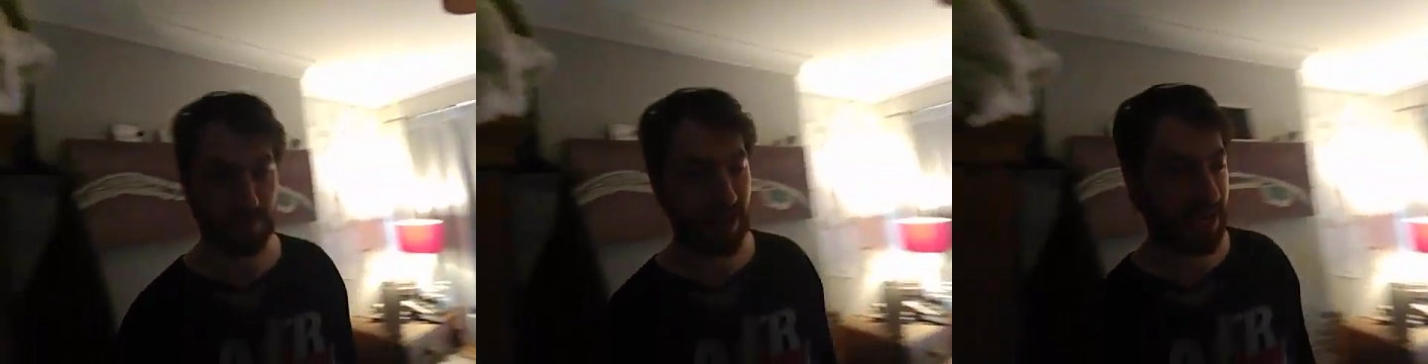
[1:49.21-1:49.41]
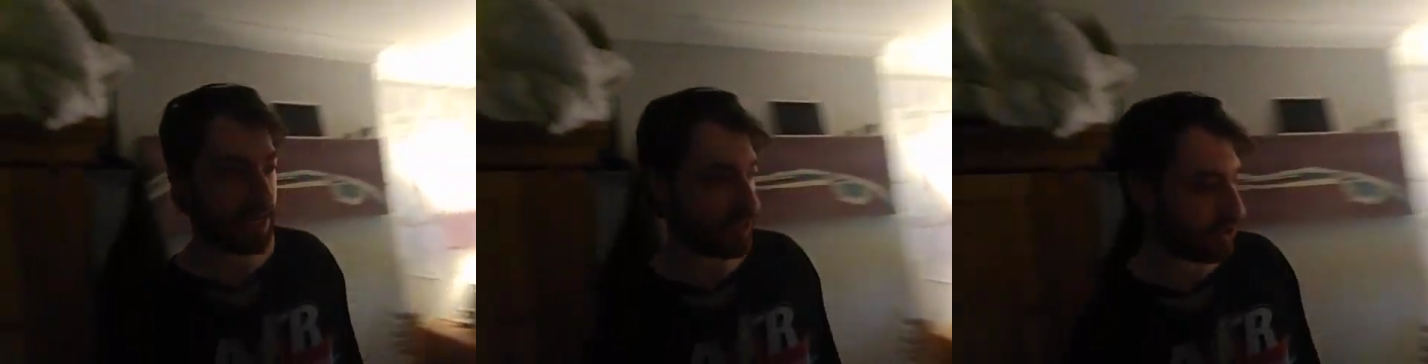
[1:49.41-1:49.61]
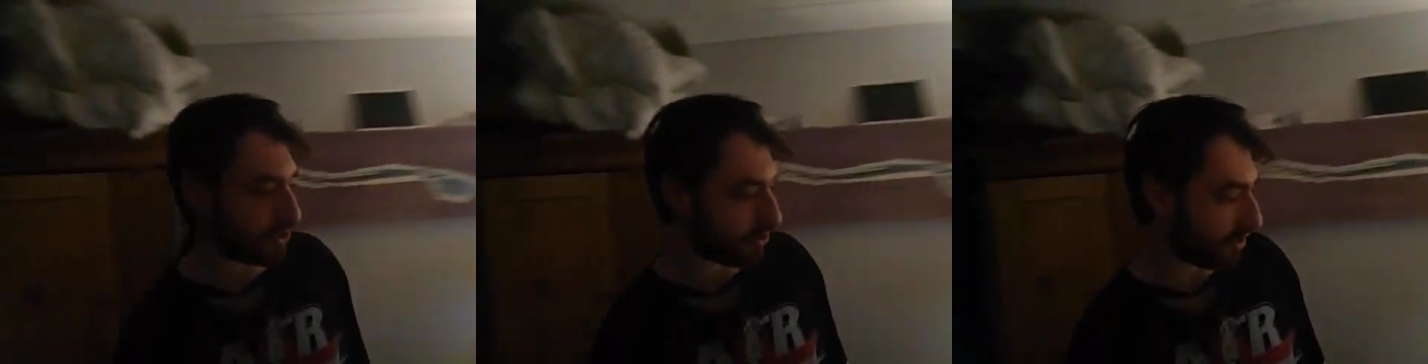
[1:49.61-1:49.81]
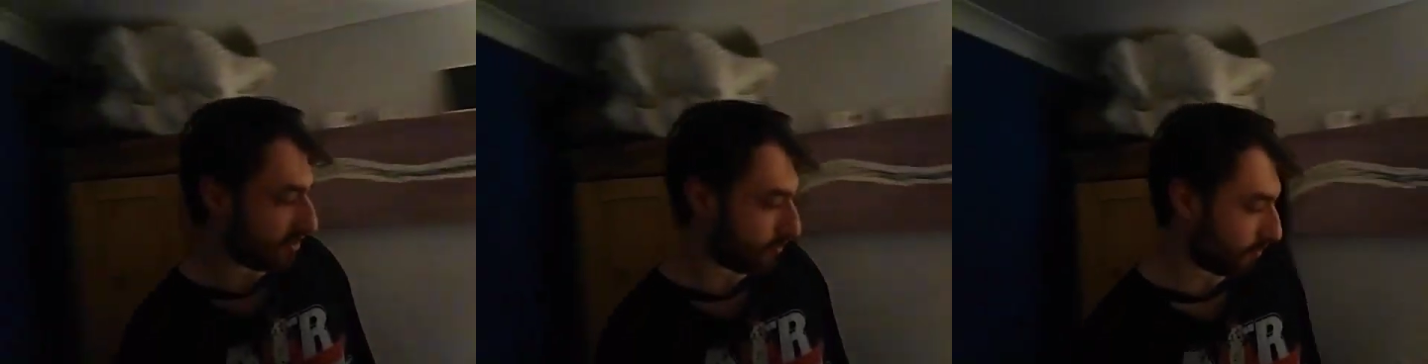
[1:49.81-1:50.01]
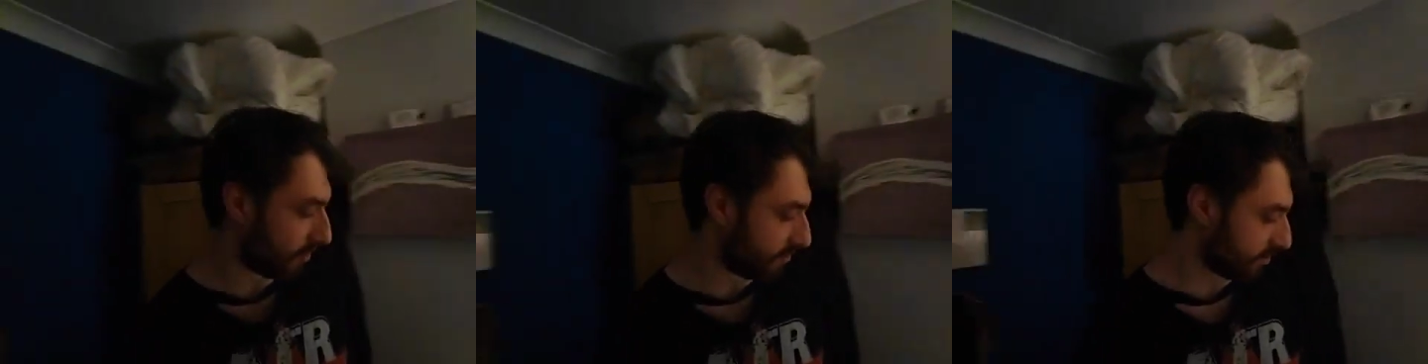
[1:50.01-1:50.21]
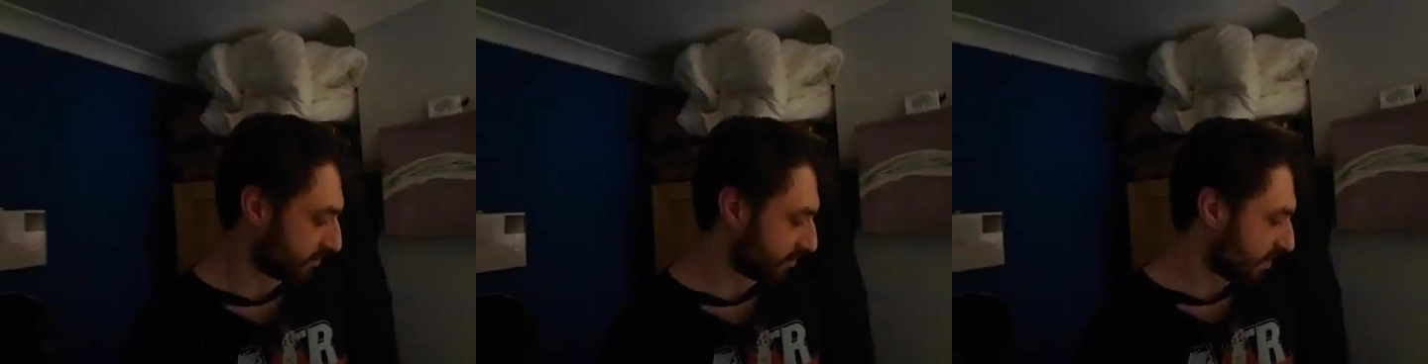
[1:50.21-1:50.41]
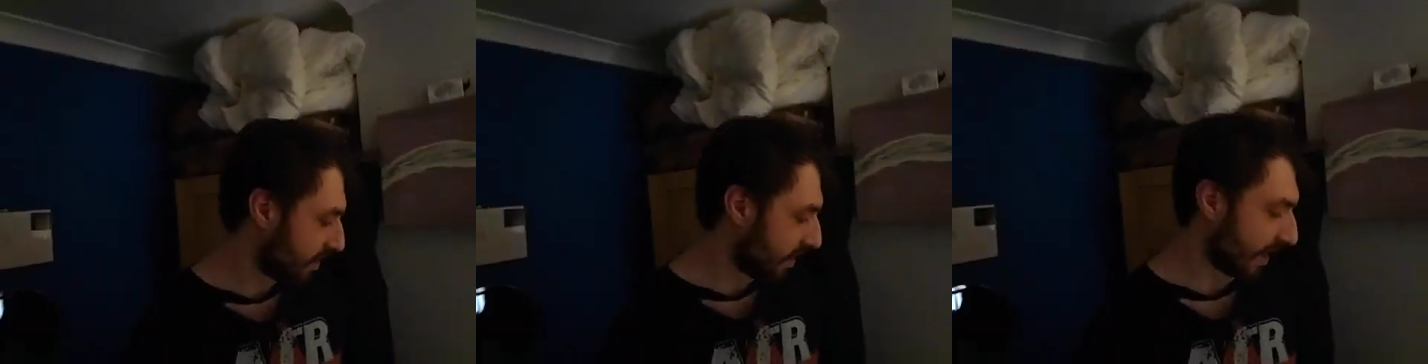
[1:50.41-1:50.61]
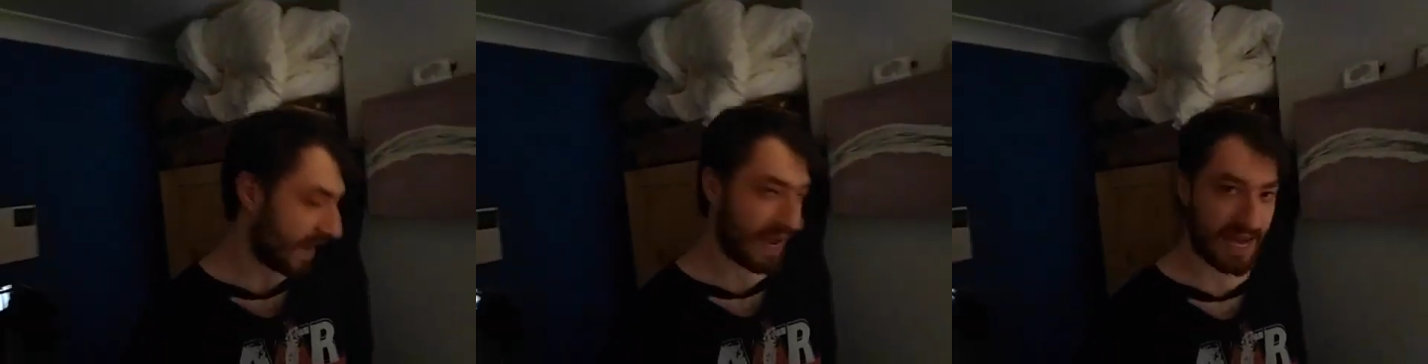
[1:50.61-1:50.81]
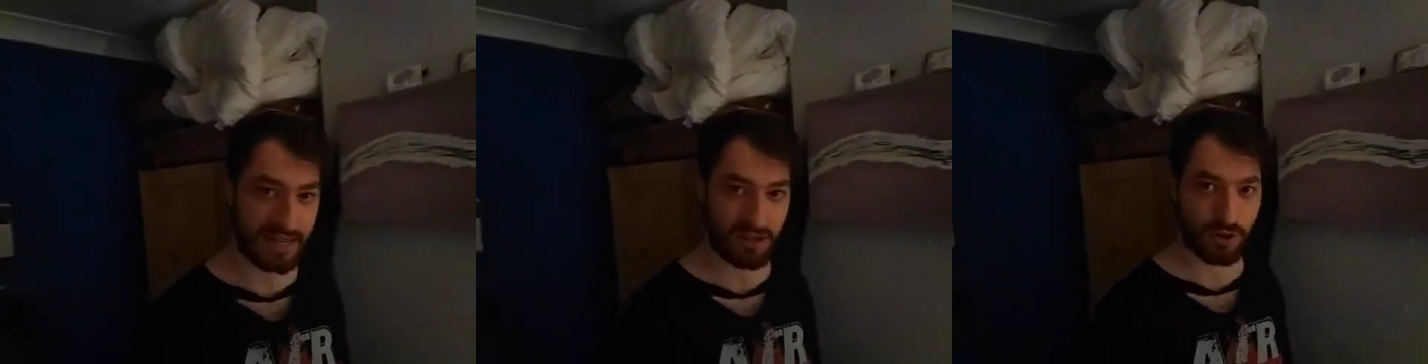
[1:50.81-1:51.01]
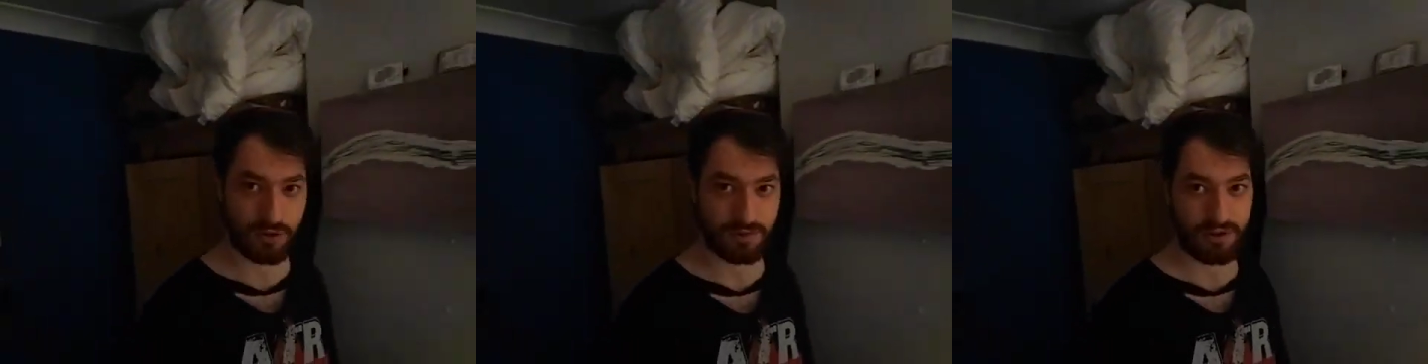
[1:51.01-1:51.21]
with my hinge joint, whereas I
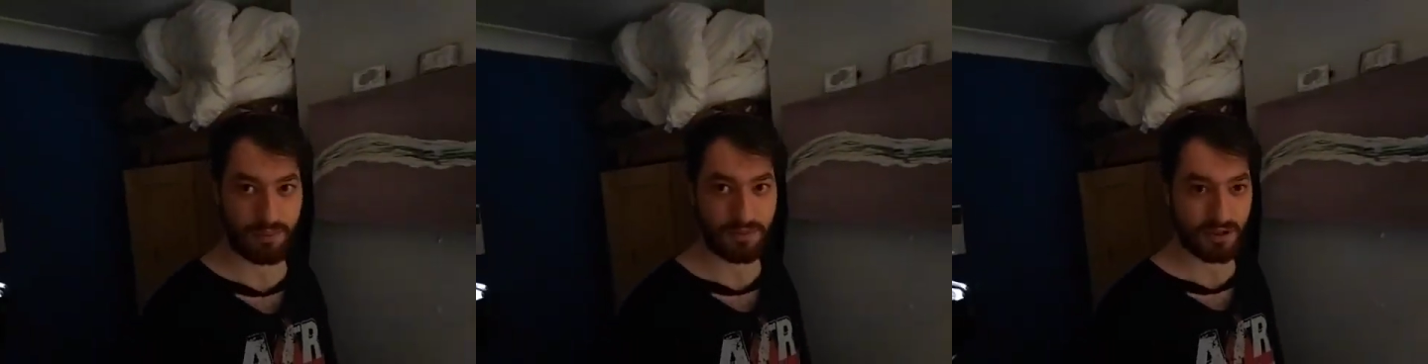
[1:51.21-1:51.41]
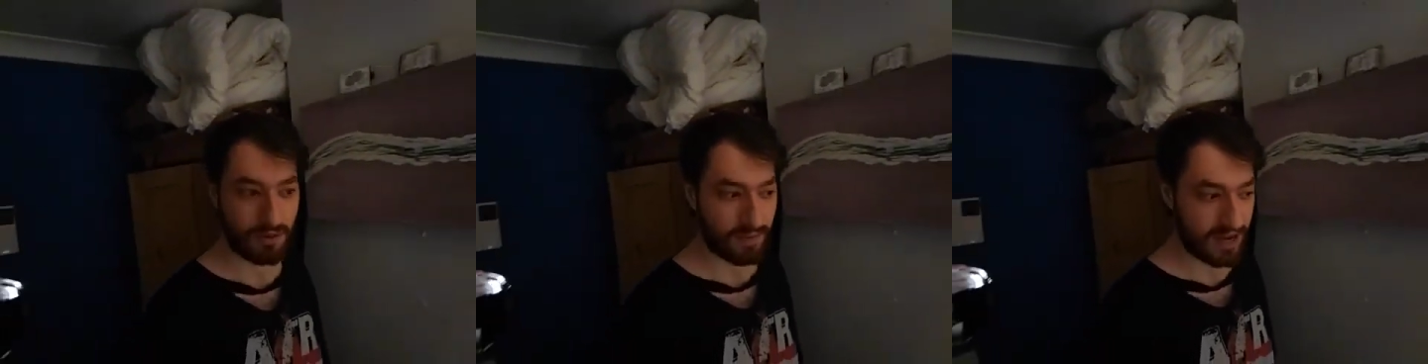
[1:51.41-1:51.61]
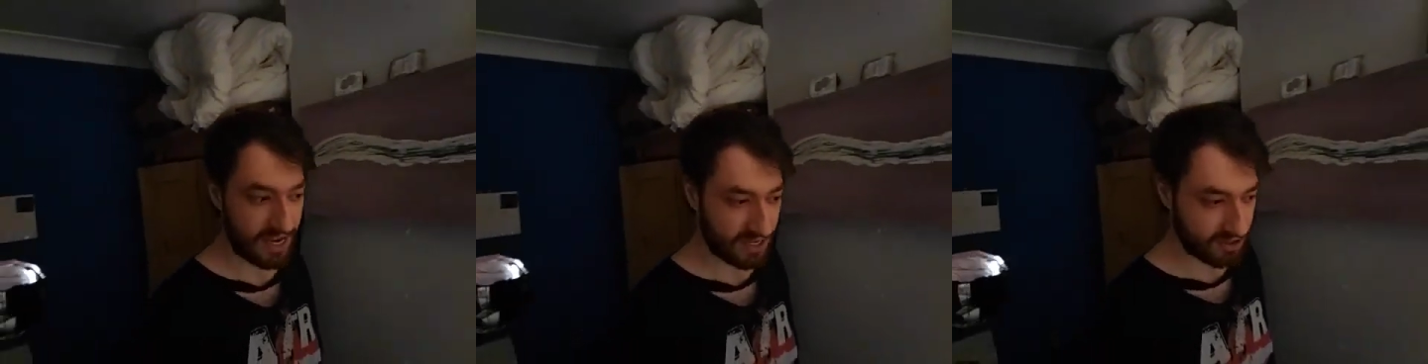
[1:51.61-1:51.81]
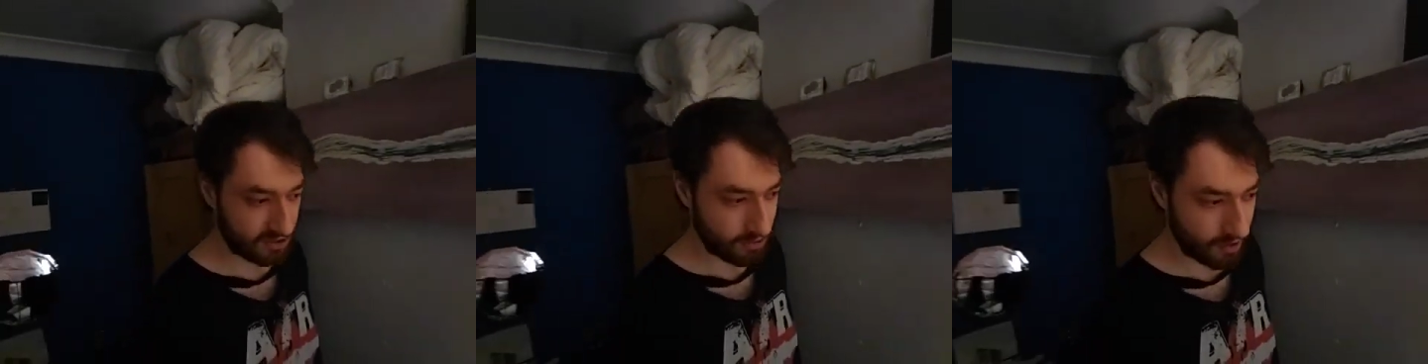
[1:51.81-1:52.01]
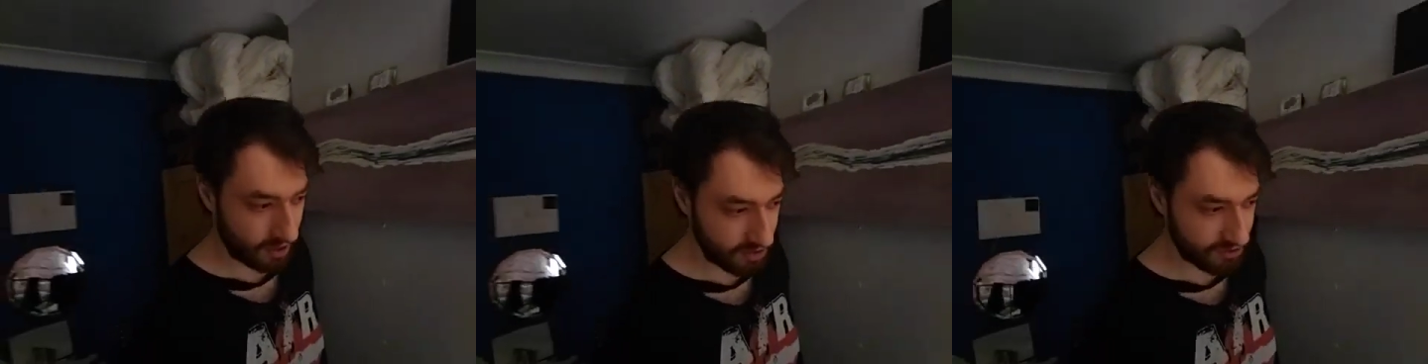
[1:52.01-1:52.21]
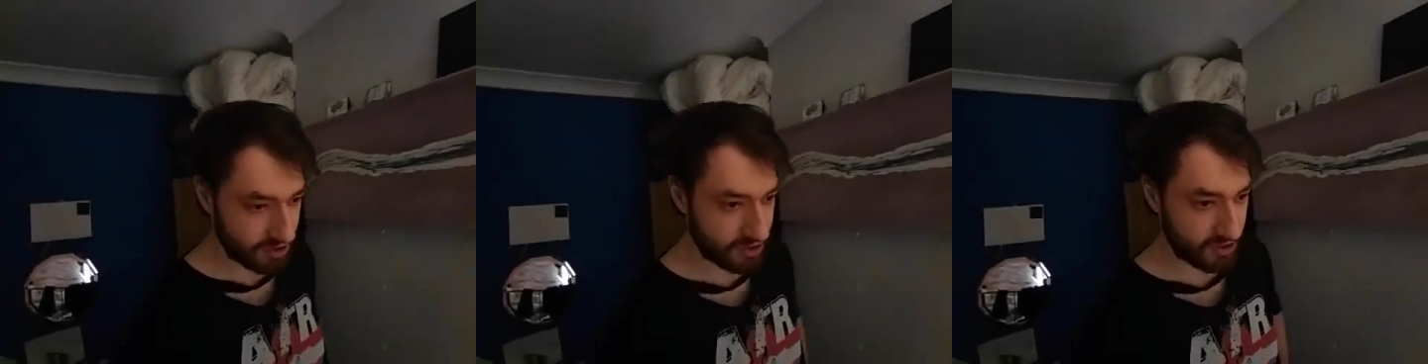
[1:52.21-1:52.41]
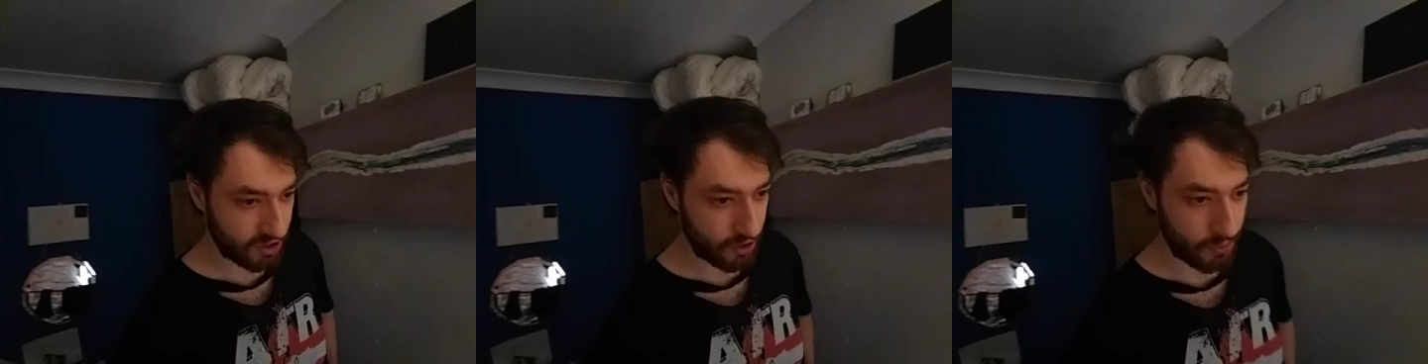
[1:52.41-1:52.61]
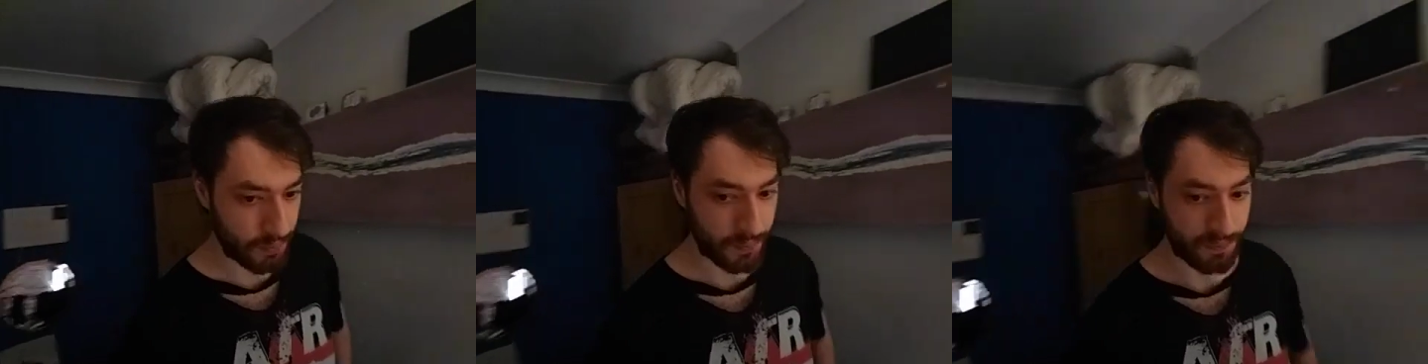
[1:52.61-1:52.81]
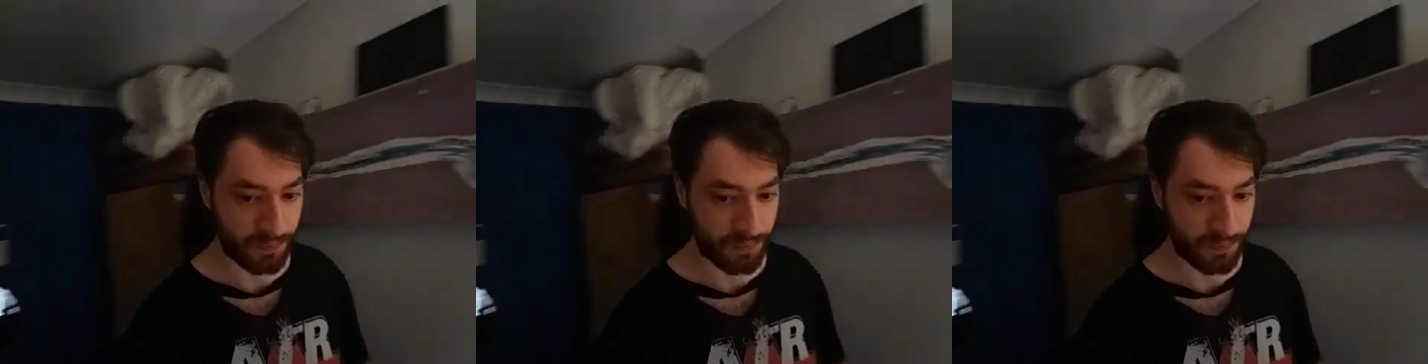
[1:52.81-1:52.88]
had those problems on my X200, so